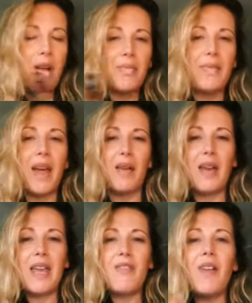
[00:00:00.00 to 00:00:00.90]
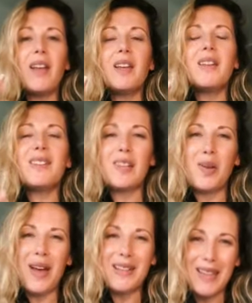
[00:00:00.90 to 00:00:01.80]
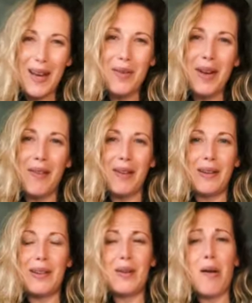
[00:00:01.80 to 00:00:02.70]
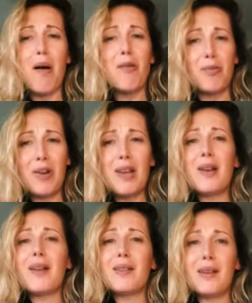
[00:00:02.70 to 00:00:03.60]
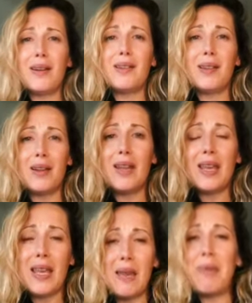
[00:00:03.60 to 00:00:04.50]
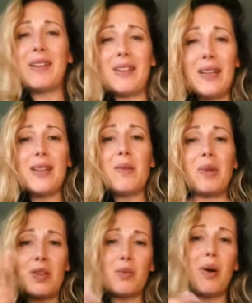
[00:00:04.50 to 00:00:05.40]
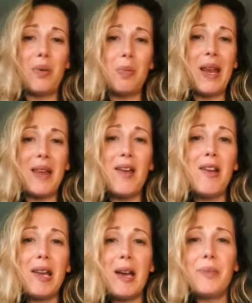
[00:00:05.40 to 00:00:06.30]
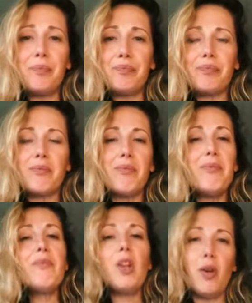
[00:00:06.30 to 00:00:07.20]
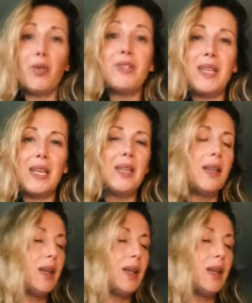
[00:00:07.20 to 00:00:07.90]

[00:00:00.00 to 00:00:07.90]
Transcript: Now, if I can slow that down and have a listen to it, I'll realise that it's an E mixolydian, which is what I was playing earlier on D.